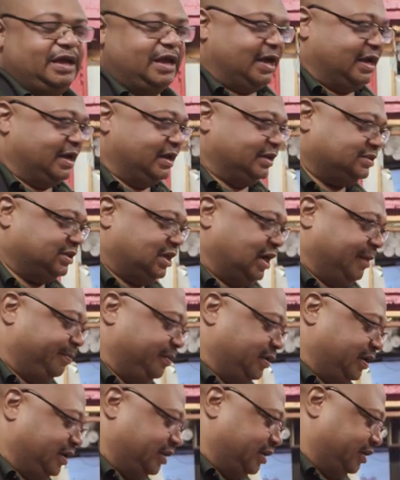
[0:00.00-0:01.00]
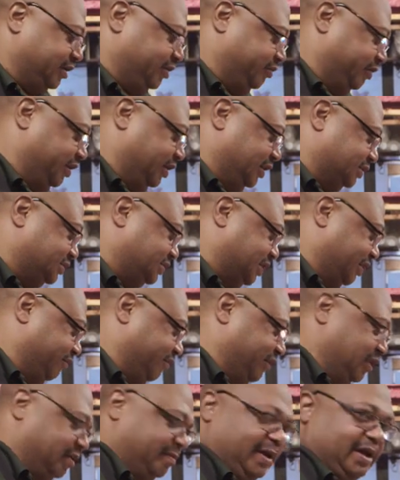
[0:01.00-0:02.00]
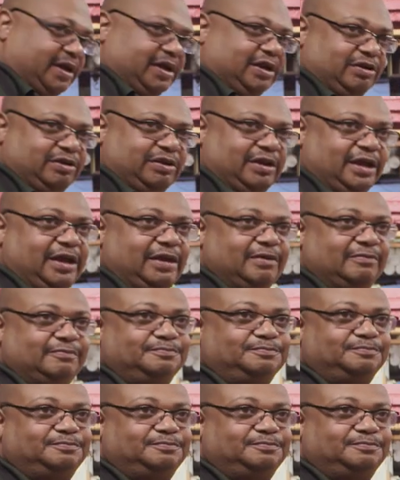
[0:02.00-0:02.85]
Now, there's a couple other ingredients that really make it unique.